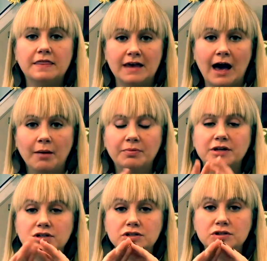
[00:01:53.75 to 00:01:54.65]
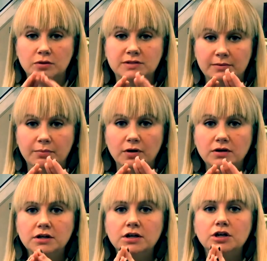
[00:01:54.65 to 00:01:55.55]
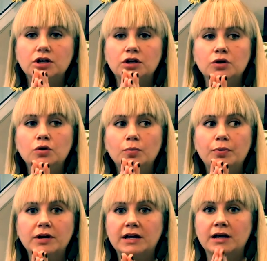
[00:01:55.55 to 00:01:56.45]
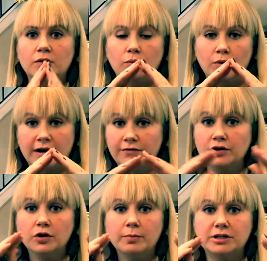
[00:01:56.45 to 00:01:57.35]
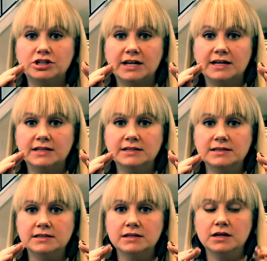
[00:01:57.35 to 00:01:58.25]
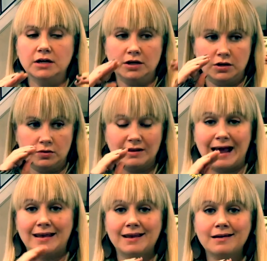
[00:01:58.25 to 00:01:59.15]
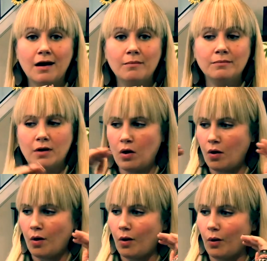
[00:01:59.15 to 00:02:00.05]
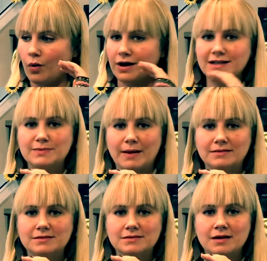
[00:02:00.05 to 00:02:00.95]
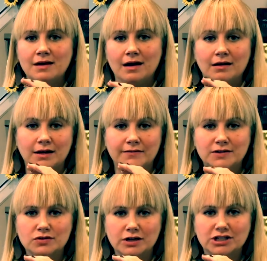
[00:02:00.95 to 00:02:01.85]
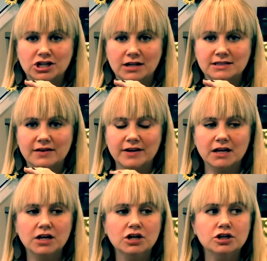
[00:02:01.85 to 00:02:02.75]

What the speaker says: The app is so simple. You put in whatever your budget is. You can add income or expense. I'll give you screenshots of it.